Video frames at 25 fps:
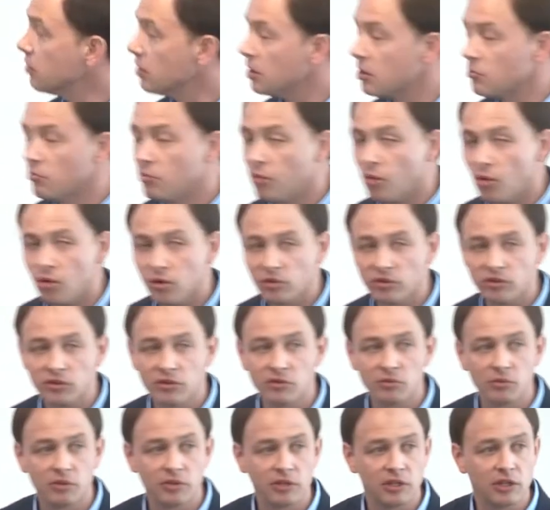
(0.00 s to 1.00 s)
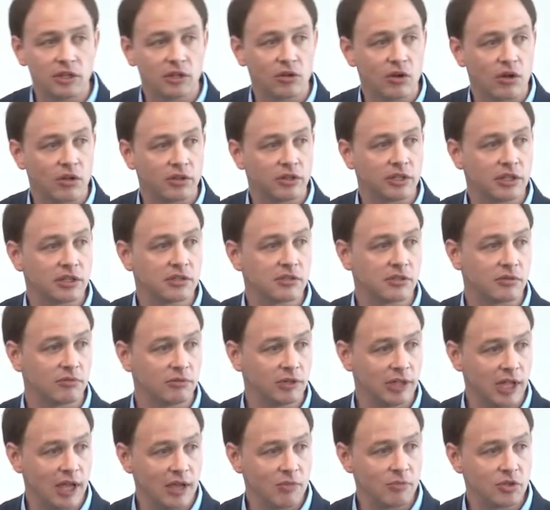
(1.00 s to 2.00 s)
important within the context of
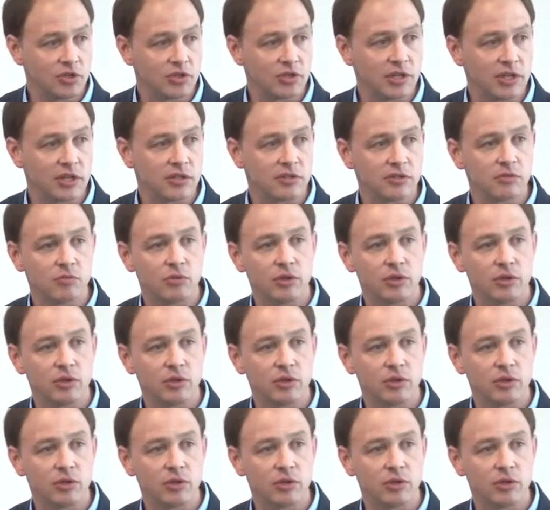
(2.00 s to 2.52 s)
climate change.